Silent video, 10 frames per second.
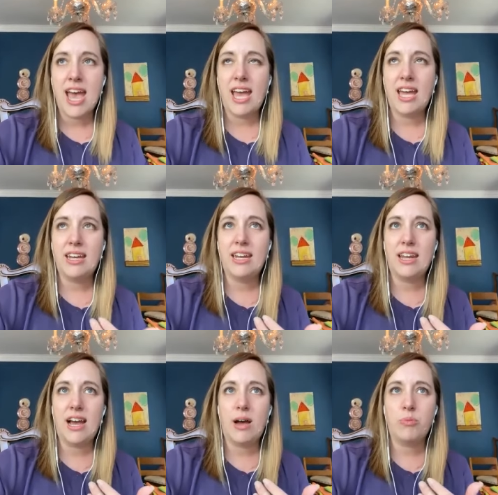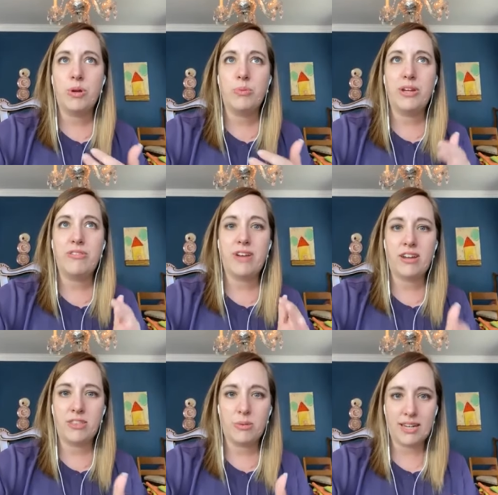And um, when we found
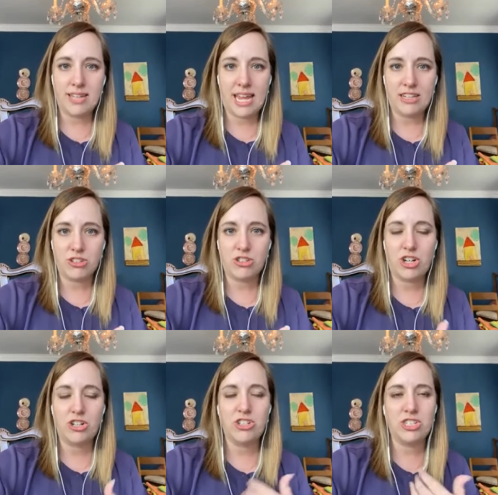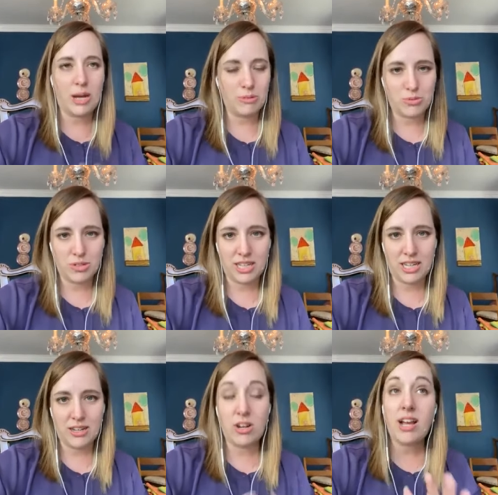out that we had to cancel church, that was really,
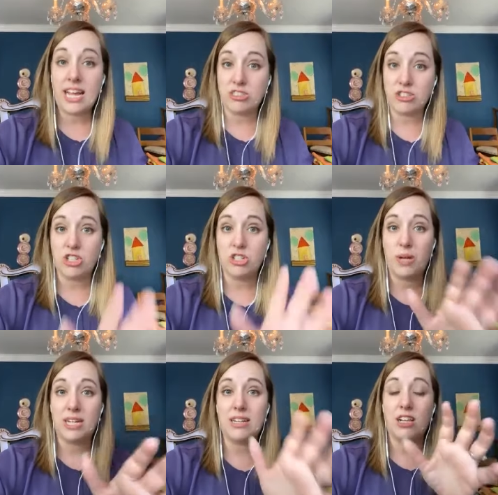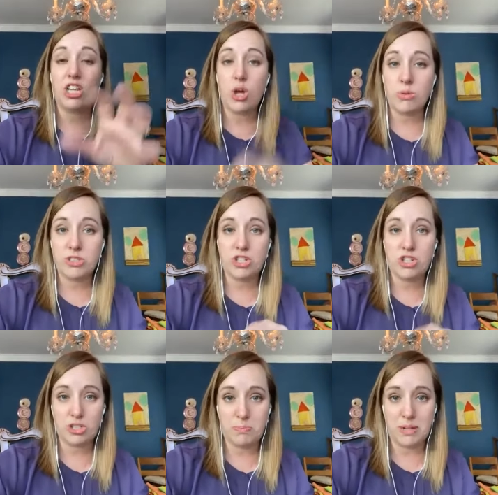or not cancel church, we had to close the
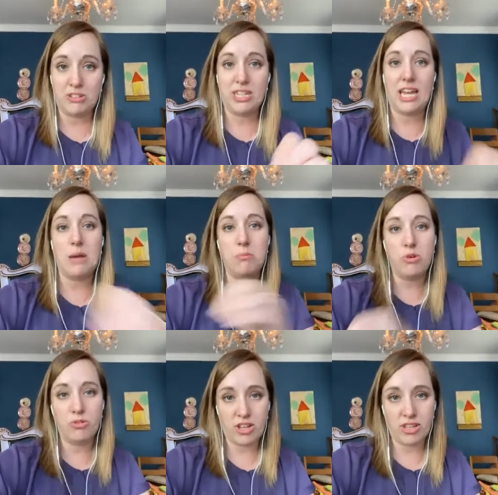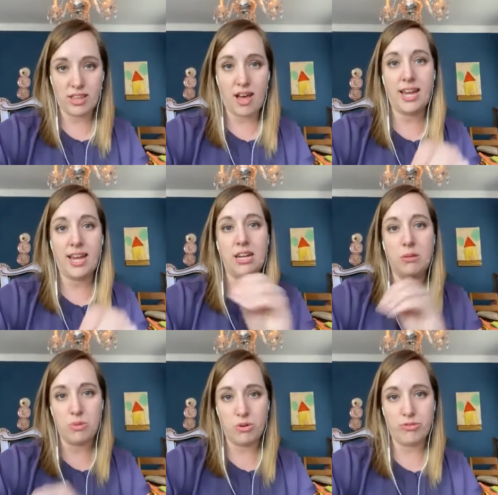church building and move online and
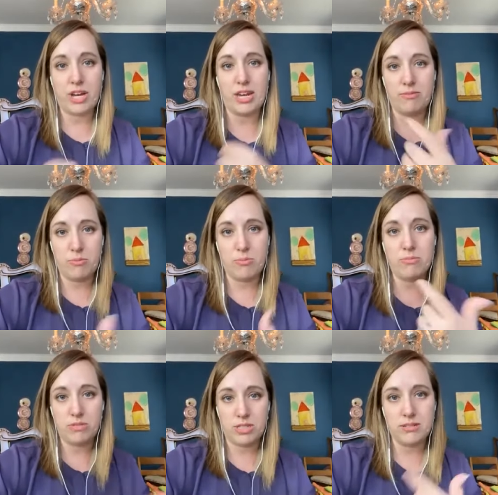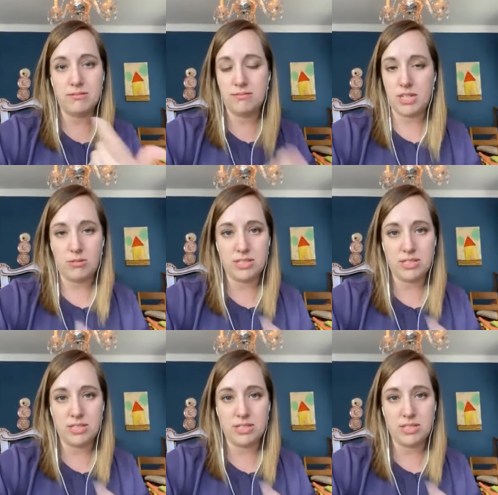move kind of to, you know,